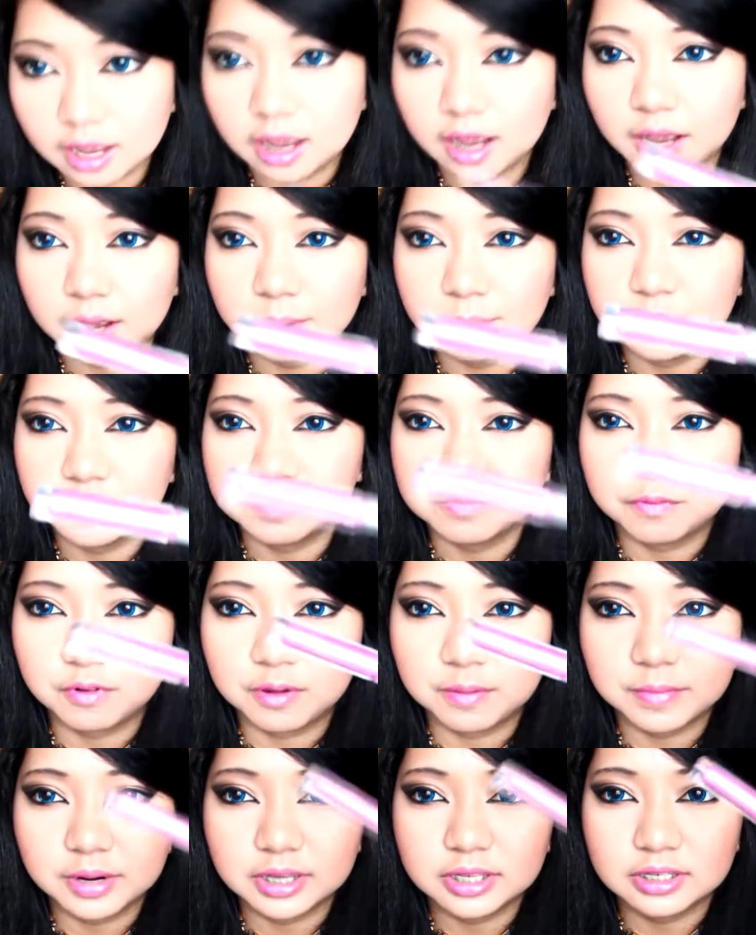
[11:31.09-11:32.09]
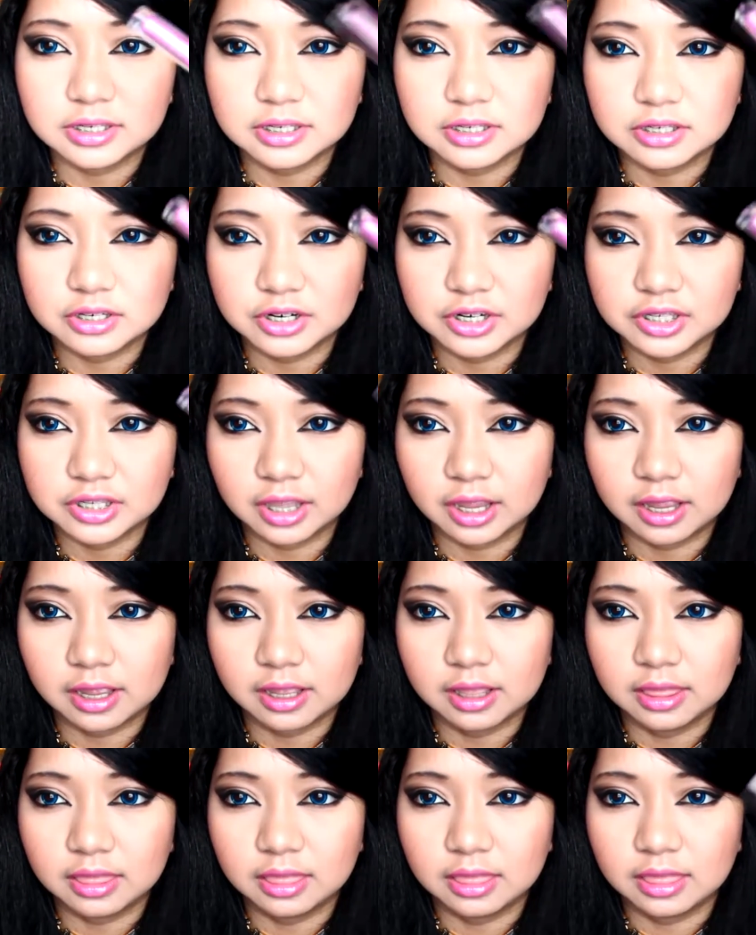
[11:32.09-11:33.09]
Um, it's for my sister. It's like
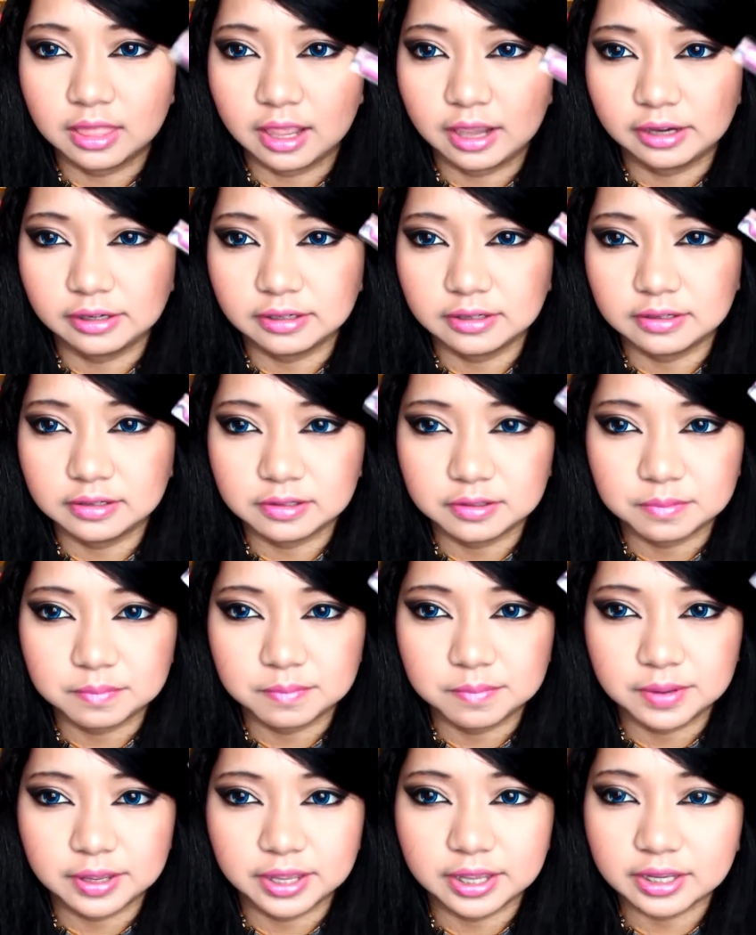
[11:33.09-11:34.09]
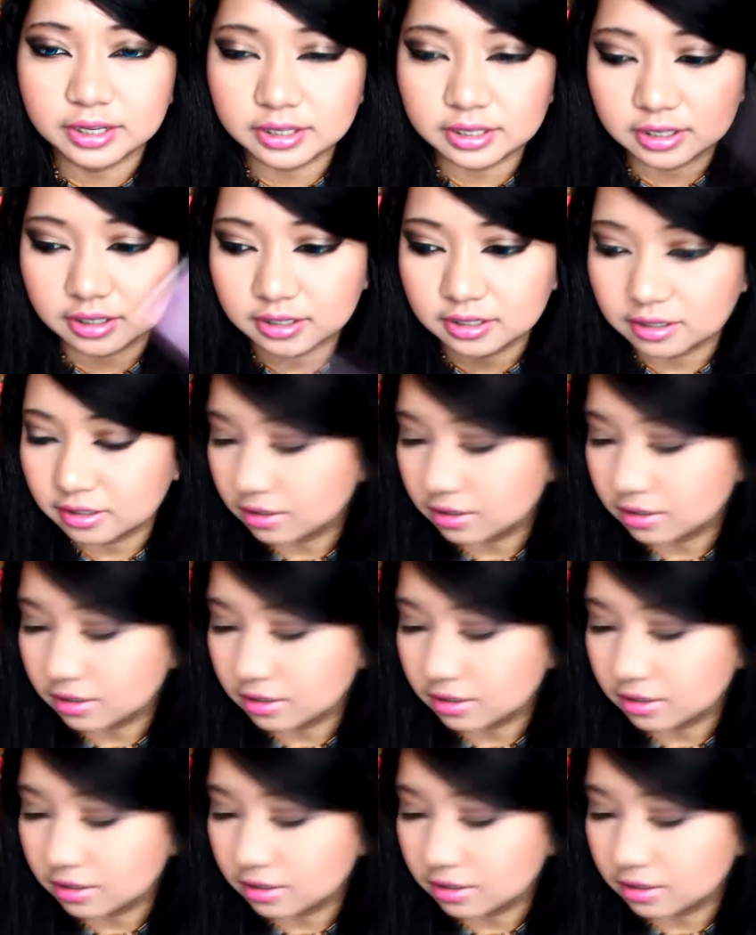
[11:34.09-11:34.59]
a light pink.